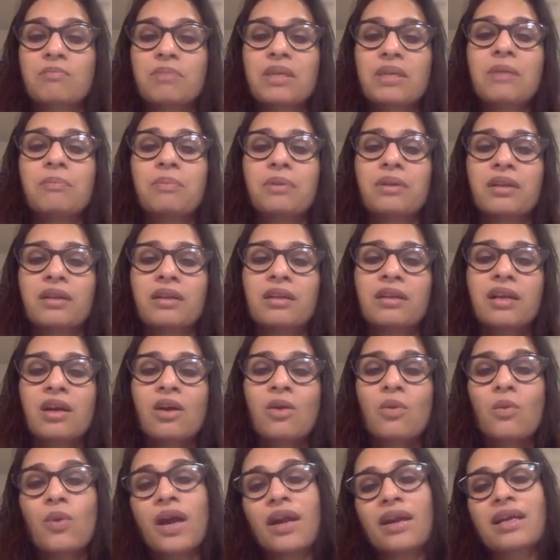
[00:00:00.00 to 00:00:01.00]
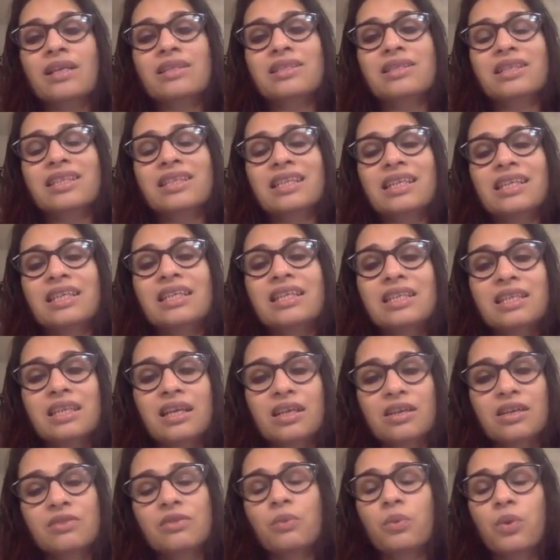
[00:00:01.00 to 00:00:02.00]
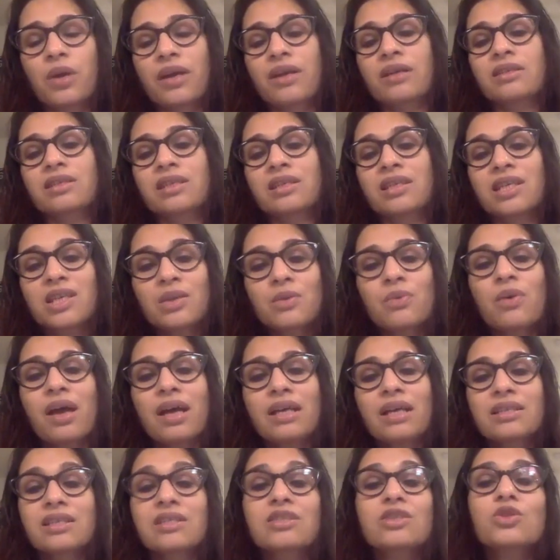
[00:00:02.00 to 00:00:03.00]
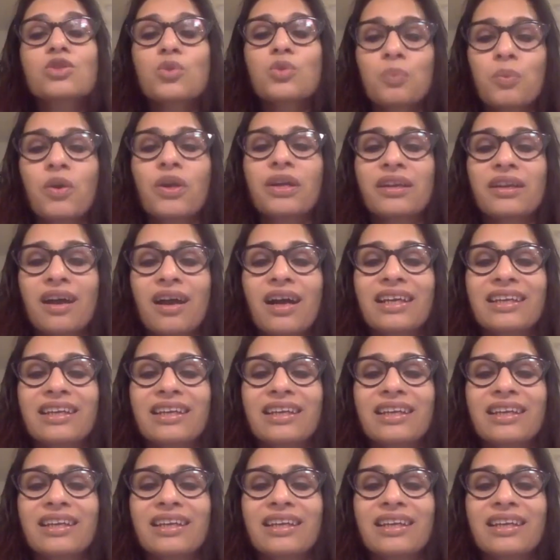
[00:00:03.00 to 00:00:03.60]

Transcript: people, whereas in US it's 2.9.